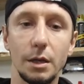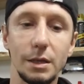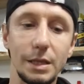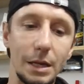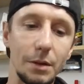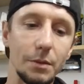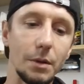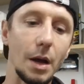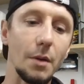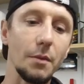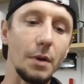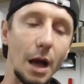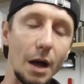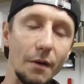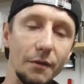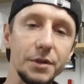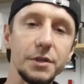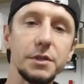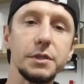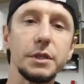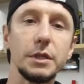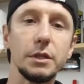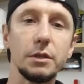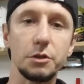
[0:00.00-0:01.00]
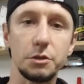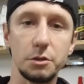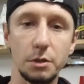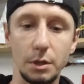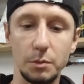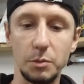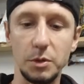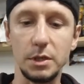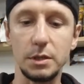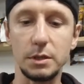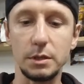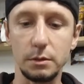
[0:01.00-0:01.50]
Now, obviously, there's
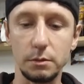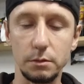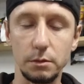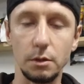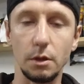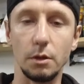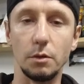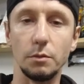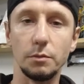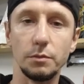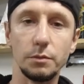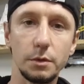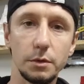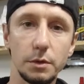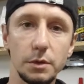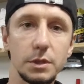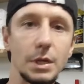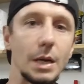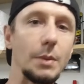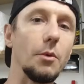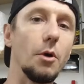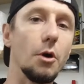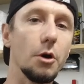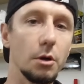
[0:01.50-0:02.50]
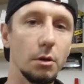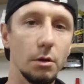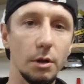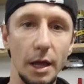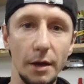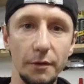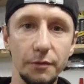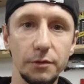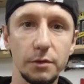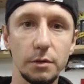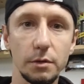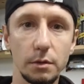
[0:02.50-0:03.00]
going to be, you know, some oil
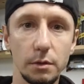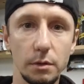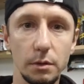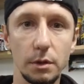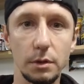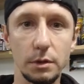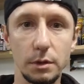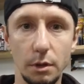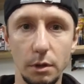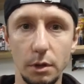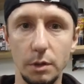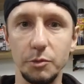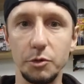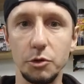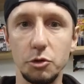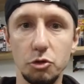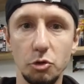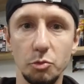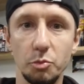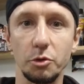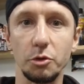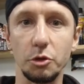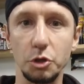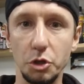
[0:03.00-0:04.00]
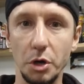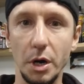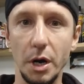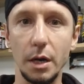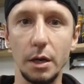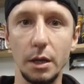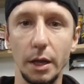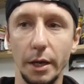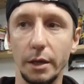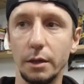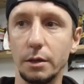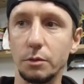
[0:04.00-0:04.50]
left. It's not going to be super
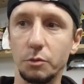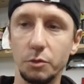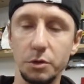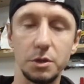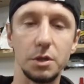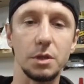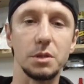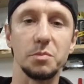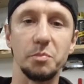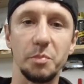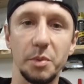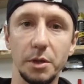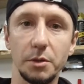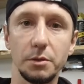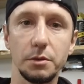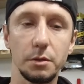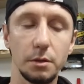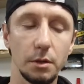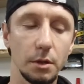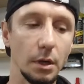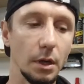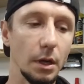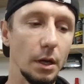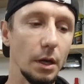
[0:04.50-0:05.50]
dry like it was just built.